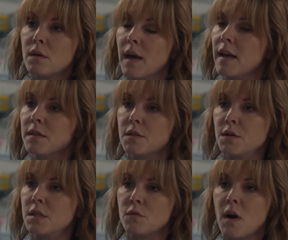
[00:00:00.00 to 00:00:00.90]
Okay, so you're
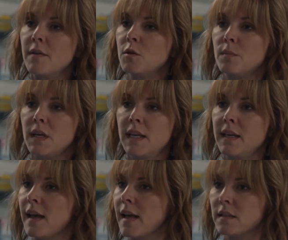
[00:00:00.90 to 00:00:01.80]
just driving
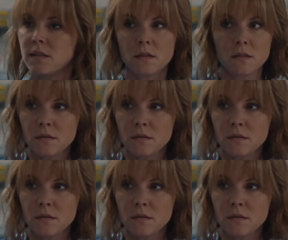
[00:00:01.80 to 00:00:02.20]
normally and...